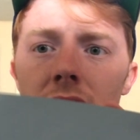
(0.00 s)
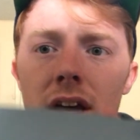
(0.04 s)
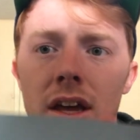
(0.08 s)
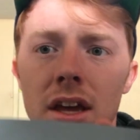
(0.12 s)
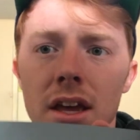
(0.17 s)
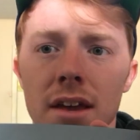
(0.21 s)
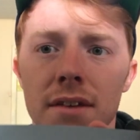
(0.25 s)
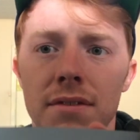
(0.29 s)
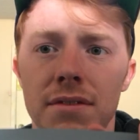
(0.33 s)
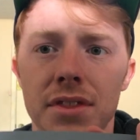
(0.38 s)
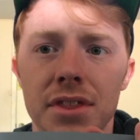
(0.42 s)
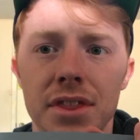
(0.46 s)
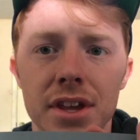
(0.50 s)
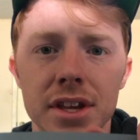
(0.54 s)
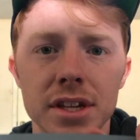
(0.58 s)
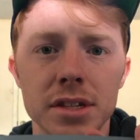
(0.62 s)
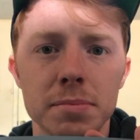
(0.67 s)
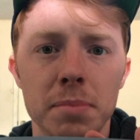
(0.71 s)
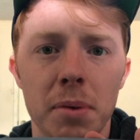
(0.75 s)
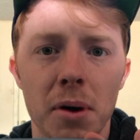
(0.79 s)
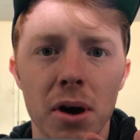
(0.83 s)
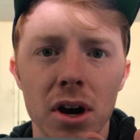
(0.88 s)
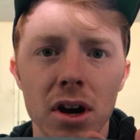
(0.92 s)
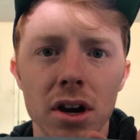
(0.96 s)
if this
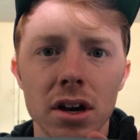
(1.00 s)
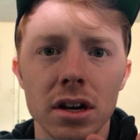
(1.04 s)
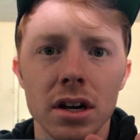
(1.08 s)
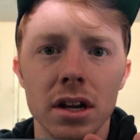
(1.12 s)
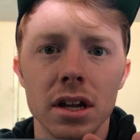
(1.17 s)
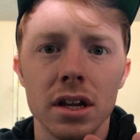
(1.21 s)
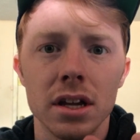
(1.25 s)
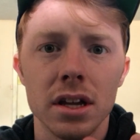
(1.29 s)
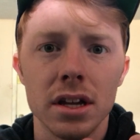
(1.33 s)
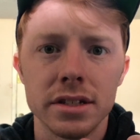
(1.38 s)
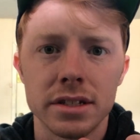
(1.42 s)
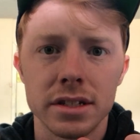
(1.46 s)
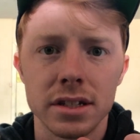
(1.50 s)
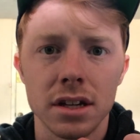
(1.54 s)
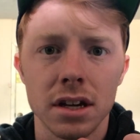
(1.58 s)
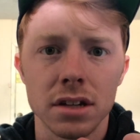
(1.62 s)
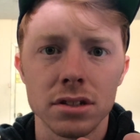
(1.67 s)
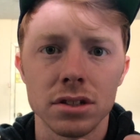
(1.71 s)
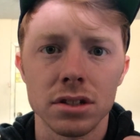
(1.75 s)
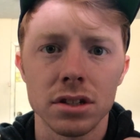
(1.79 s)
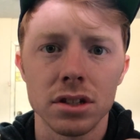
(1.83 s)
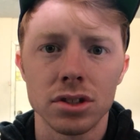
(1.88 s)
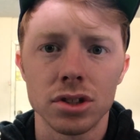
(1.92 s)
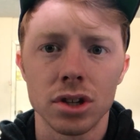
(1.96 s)
part isn't
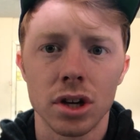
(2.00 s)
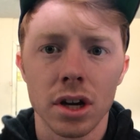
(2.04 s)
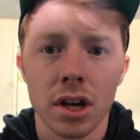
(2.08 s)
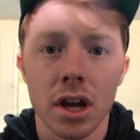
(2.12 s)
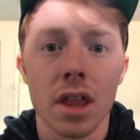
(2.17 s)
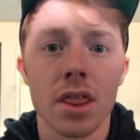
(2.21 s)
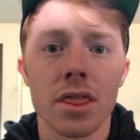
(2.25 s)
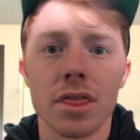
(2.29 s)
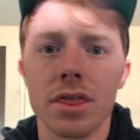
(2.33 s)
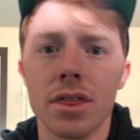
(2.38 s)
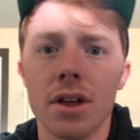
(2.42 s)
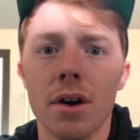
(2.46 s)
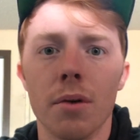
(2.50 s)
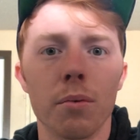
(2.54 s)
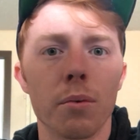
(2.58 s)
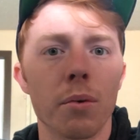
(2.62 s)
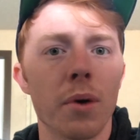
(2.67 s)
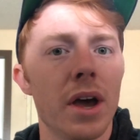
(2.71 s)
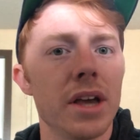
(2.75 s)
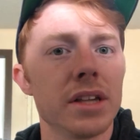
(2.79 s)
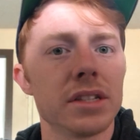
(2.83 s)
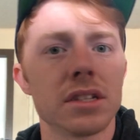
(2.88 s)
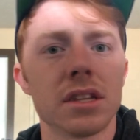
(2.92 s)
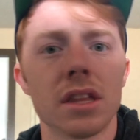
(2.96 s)
touching the trunk, the
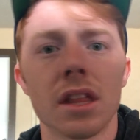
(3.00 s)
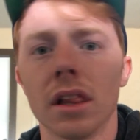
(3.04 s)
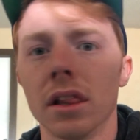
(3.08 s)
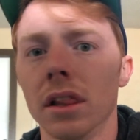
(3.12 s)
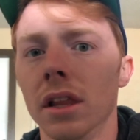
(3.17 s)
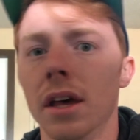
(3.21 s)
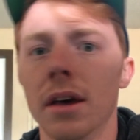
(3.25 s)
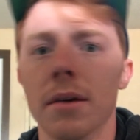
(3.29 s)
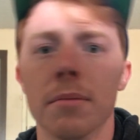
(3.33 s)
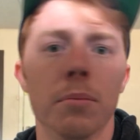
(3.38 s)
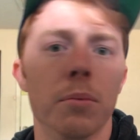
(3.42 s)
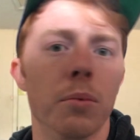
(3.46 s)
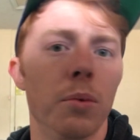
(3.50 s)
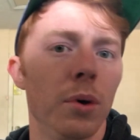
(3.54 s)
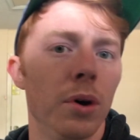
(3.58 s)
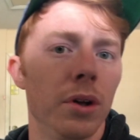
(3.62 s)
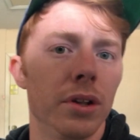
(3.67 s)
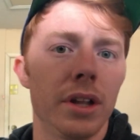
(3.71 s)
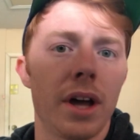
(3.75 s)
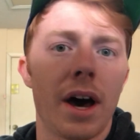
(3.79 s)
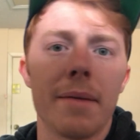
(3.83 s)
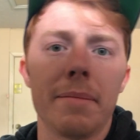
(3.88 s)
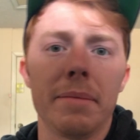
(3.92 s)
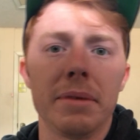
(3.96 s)
rest of the lip will
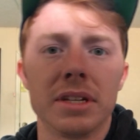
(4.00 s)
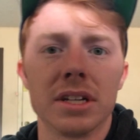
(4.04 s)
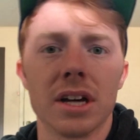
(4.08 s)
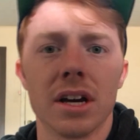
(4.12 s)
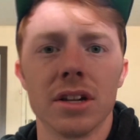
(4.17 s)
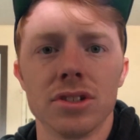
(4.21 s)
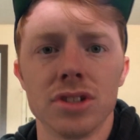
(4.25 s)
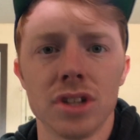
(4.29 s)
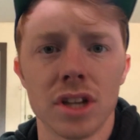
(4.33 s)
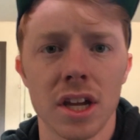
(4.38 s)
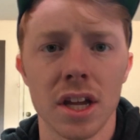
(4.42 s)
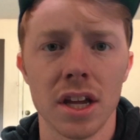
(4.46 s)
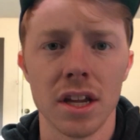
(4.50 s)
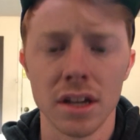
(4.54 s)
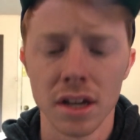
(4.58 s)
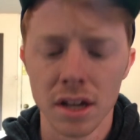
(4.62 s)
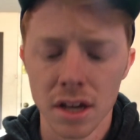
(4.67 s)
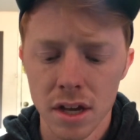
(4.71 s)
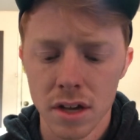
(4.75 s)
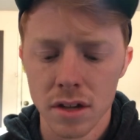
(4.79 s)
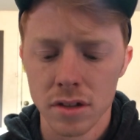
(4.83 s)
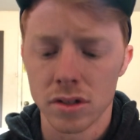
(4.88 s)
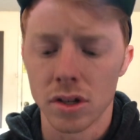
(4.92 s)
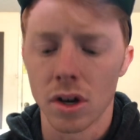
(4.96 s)
not be touching it.
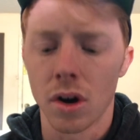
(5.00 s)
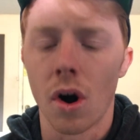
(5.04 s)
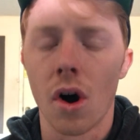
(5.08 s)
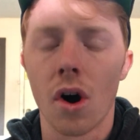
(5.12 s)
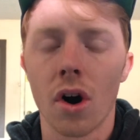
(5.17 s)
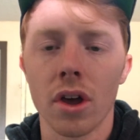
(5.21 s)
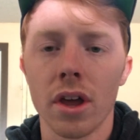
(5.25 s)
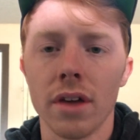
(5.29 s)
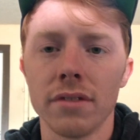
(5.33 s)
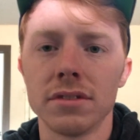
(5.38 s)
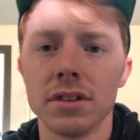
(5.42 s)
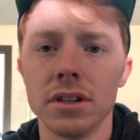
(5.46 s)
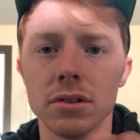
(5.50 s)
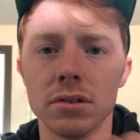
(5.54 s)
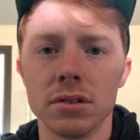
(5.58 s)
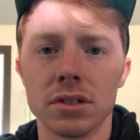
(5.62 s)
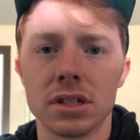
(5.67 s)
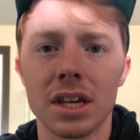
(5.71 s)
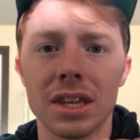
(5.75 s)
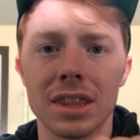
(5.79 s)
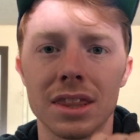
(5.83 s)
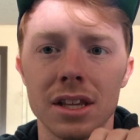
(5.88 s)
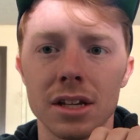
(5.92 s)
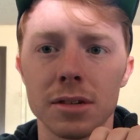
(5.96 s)
So all you have to do is
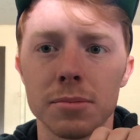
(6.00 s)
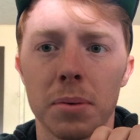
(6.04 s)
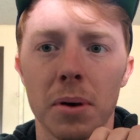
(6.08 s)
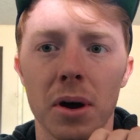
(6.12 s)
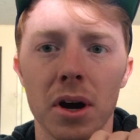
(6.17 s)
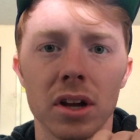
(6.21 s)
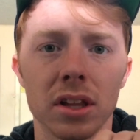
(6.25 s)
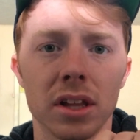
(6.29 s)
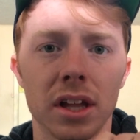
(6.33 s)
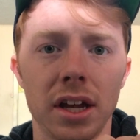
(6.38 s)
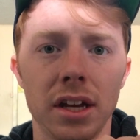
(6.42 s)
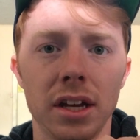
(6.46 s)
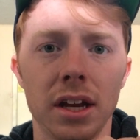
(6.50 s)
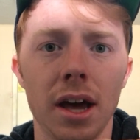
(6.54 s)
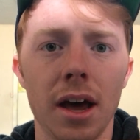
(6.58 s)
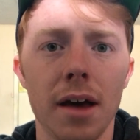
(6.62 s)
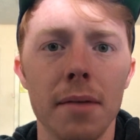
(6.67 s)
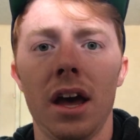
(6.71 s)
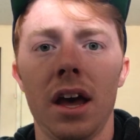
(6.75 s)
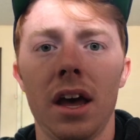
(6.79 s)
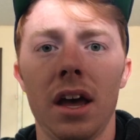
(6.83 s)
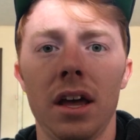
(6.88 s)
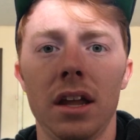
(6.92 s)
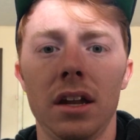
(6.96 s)
get this part lined
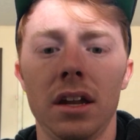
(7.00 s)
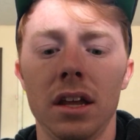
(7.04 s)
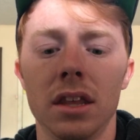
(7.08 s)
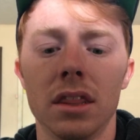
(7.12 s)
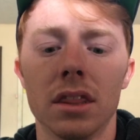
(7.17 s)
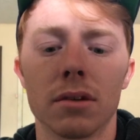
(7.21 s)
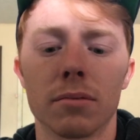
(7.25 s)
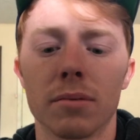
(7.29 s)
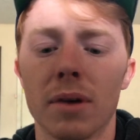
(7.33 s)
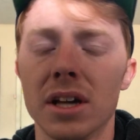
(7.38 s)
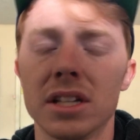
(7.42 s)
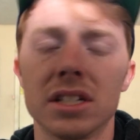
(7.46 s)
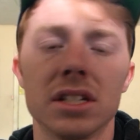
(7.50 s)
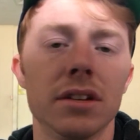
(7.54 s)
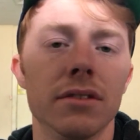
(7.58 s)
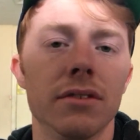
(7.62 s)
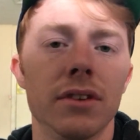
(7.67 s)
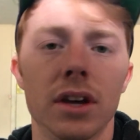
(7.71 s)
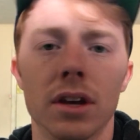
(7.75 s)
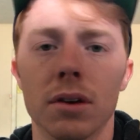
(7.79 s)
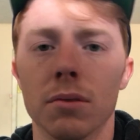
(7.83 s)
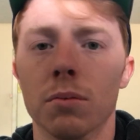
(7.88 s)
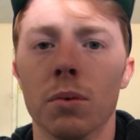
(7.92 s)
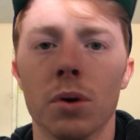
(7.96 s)
up and the rest of
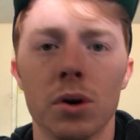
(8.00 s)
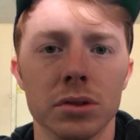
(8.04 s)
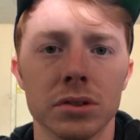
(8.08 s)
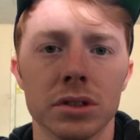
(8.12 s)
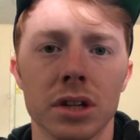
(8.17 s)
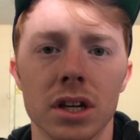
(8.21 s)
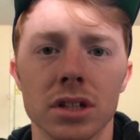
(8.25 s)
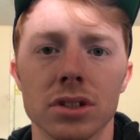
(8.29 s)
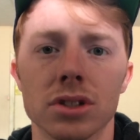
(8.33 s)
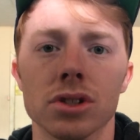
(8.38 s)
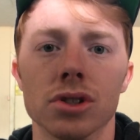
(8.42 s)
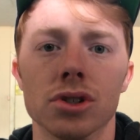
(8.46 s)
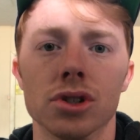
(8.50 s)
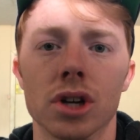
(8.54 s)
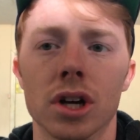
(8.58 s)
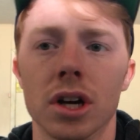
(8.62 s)
it won't touch the trunk.